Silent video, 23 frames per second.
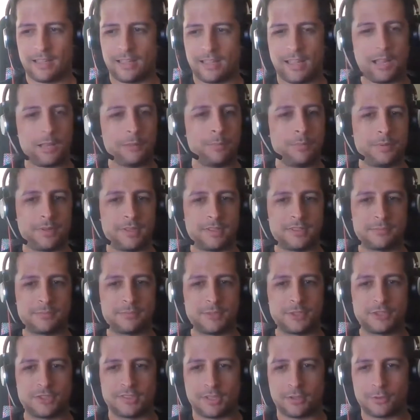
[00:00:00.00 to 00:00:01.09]
help as
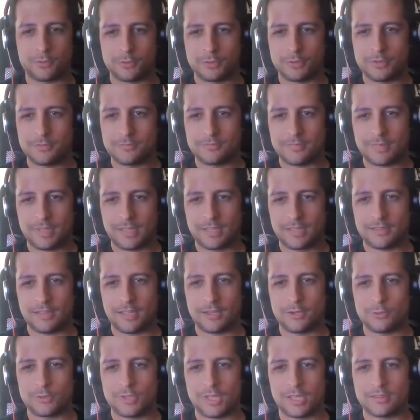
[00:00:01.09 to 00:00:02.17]
much as I could, and I
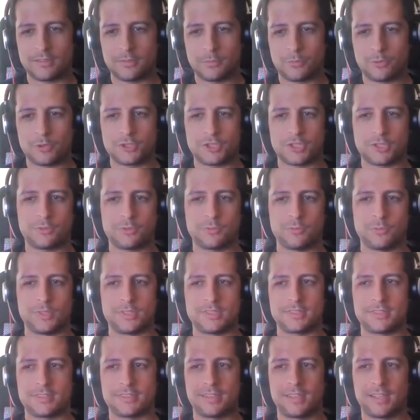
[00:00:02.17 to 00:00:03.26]
knew that the project
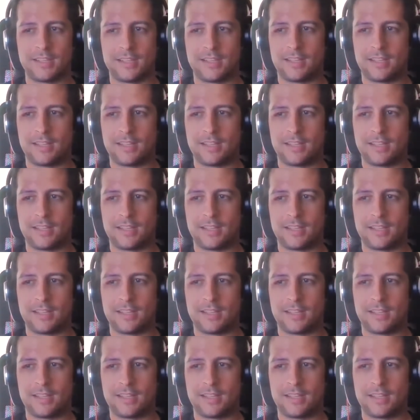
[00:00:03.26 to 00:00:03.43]
was